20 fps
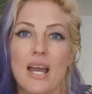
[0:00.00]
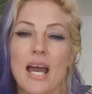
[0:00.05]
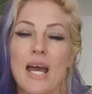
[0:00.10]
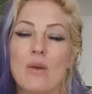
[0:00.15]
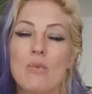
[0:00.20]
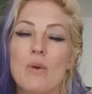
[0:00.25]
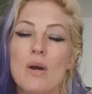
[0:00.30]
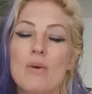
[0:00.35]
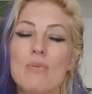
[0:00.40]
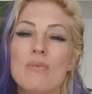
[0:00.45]

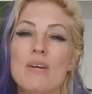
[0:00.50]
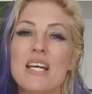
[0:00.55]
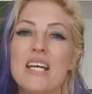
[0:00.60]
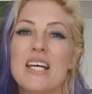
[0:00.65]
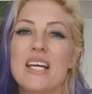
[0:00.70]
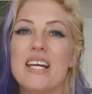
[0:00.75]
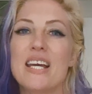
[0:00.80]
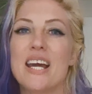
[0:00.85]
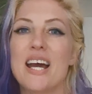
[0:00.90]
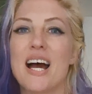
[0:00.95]
And when
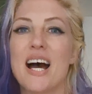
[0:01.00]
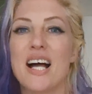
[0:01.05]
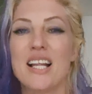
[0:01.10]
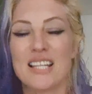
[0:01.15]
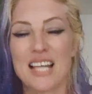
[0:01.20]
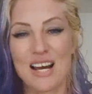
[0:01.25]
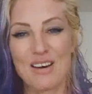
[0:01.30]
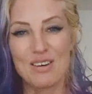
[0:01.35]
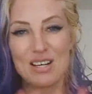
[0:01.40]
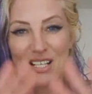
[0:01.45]
we
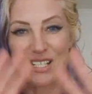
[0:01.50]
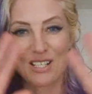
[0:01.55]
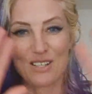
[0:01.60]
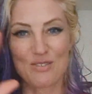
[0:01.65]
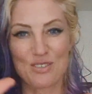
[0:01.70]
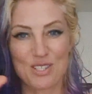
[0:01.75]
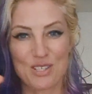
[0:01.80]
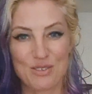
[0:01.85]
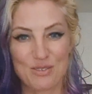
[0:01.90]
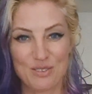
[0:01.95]
allow
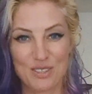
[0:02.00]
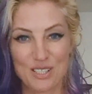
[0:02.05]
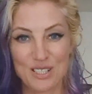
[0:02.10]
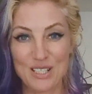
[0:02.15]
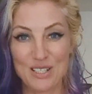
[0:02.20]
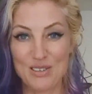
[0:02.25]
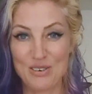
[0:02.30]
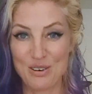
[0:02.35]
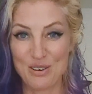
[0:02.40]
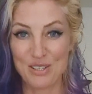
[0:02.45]
ourselves to
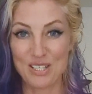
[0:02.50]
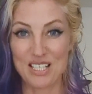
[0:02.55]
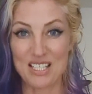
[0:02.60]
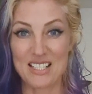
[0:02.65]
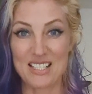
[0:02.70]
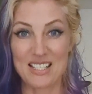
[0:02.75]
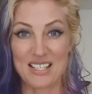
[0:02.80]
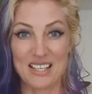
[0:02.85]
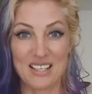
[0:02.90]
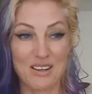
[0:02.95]
really
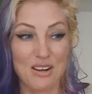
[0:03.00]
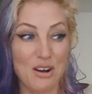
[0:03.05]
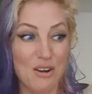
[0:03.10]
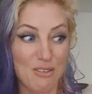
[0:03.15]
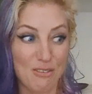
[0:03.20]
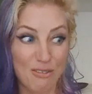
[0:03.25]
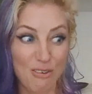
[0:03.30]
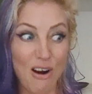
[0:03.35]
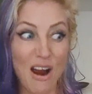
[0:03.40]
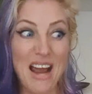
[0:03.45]
notice that
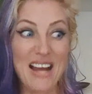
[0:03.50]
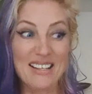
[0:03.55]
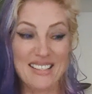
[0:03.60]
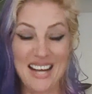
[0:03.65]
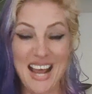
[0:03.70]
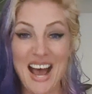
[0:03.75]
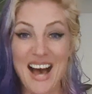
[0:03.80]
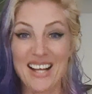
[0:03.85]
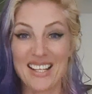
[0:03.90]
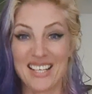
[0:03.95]
right
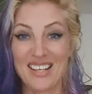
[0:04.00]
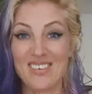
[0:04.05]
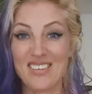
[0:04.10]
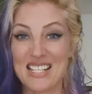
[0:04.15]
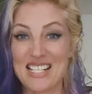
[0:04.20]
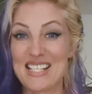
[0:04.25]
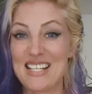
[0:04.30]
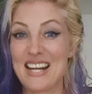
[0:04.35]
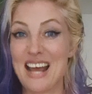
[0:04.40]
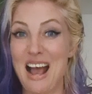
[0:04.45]
now there
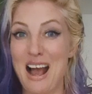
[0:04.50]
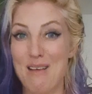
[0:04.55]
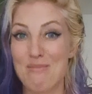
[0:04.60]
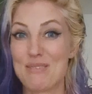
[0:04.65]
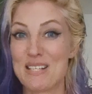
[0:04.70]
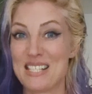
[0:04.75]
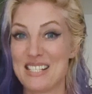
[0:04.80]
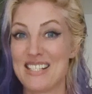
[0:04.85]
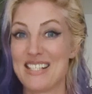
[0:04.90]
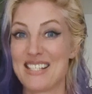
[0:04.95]
is an
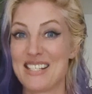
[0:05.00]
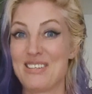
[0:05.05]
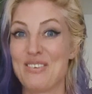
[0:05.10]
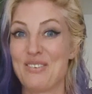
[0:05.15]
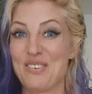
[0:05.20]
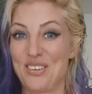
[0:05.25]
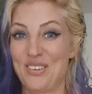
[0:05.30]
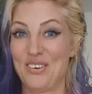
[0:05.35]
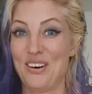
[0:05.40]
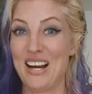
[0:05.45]
absence
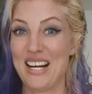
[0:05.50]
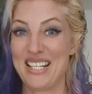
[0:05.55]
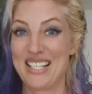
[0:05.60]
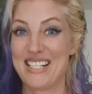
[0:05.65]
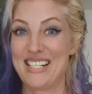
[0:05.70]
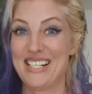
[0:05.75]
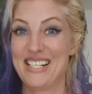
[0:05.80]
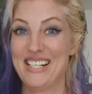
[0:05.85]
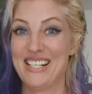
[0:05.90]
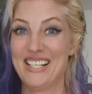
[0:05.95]
of
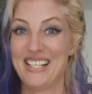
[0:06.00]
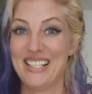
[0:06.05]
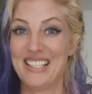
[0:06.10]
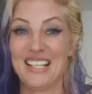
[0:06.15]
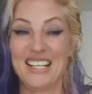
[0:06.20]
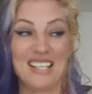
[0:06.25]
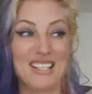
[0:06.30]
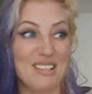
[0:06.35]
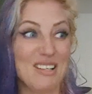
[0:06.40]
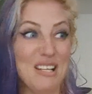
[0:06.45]
threat,
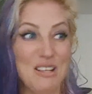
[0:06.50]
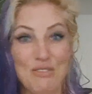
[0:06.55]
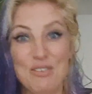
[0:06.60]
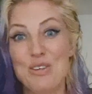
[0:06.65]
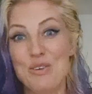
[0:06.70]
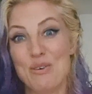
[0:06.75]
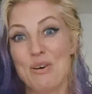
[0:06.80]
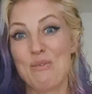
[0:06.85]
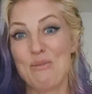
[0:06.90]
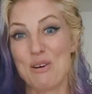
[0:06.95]
like if
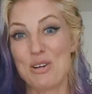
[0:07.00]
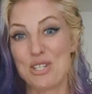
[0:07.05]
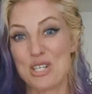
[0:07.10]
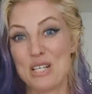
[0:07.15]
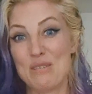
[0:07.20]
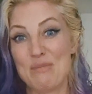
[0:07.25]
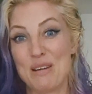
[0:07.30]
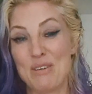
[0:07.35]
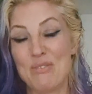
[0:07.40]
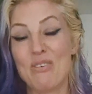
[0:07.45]
you are
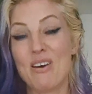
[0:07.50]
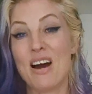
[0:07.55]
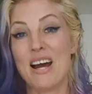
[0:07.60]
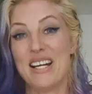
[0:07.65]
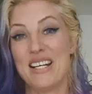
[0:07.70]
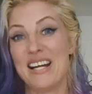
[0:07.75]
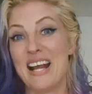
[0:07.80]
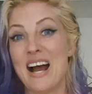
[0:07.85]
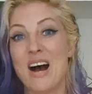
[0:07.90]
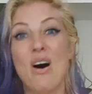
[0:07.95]
watching me
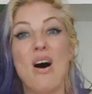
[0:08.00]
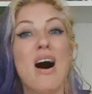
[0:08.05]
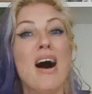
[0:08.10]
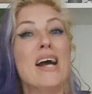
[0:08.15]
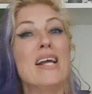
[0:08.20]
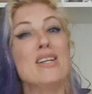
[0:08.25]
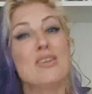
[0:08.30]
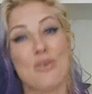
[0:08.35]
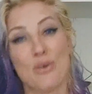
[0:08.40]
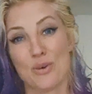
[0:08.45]
right now,
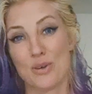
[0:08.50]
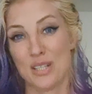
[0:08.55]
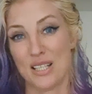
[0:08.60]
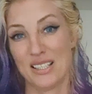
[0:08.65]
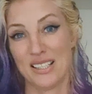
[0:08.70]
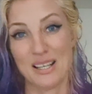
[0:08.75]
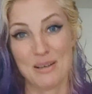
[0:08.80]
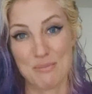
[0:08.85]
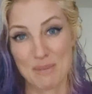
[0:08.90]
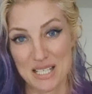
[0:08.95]
I know
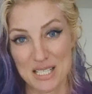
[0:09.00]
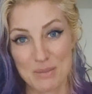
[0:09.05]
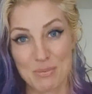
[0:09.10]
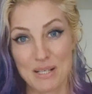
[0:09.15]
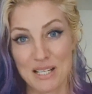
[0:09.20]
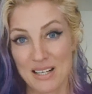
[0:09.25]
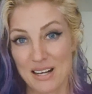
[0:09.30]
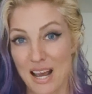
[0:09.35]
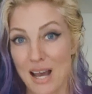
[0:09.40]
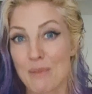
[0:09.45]
that there must
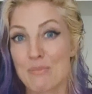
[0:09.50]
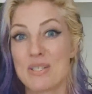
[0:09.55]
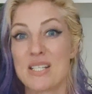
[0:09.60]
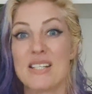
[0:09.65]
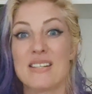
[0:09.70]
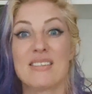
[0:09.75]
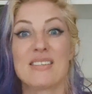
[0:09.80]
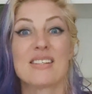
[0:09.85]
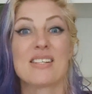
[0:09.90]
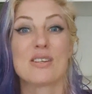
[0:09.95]
be an
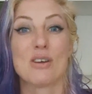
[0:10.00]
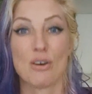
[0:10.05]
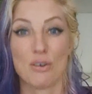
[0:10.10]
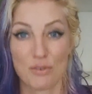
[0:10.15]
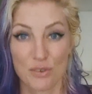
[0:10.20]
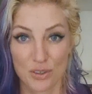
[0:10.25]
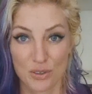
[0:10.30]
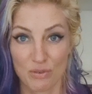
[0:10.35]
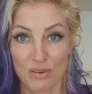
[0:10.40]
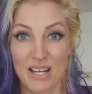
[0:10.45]
absence
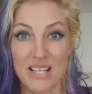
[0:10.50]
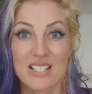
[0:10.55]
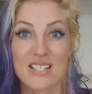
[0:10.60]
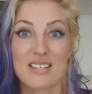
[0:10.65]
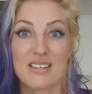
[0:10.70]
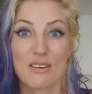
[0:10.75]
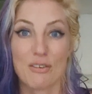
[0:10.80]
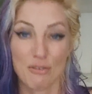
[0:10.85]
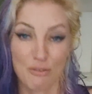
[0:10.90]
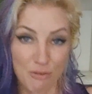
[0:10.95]
of
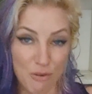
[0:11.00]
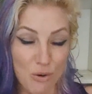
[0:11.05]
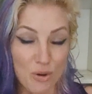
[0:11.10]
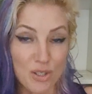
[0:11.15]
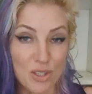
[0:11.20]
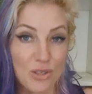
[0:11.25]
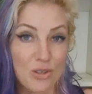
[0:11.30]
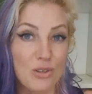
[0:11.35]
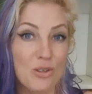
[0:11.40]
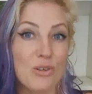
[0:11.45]
threat for
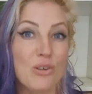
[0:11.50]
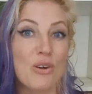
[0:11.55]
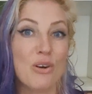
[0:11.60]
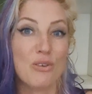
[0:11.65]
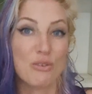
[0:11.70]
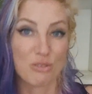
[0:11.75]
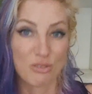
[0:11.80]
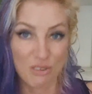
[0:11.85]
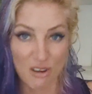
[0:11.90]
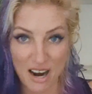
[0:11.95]
you
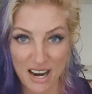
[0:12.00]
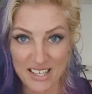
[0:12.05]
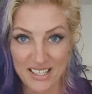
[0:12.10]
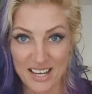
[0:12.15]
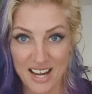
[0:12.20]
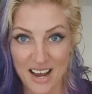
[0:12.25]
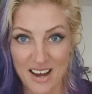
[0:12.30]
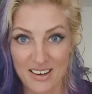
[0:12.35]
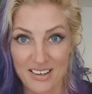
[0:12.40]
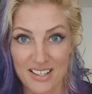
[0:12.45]
right
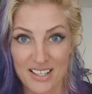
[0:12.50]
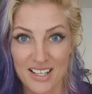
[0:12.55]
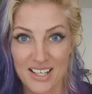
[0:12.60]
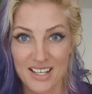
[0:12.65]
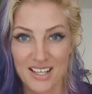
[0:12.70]
now.